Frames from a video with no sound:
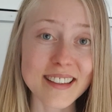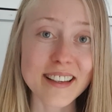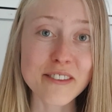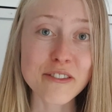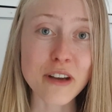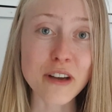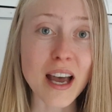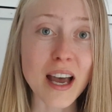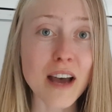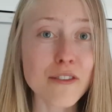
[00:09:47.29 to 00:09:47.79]

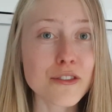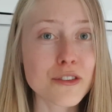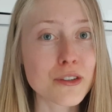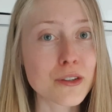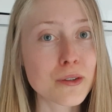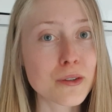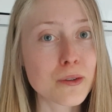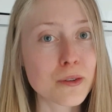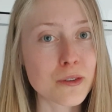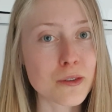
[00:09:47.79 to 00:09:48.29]
and you have
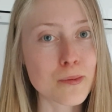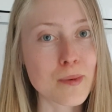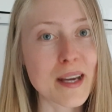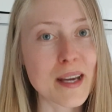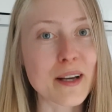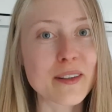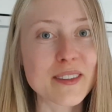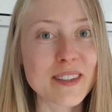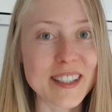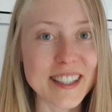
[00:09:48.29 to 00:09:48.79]
to, to
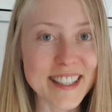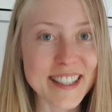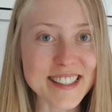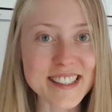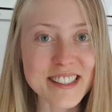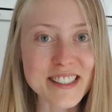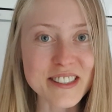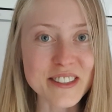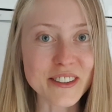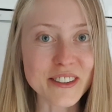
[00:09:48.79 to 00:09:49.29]
make a
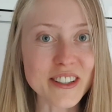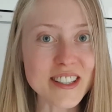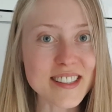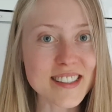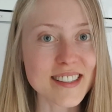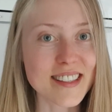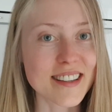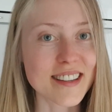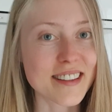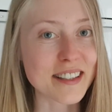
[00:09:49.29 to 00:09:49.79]
delicious
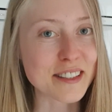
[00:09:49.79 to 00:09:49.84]
sauce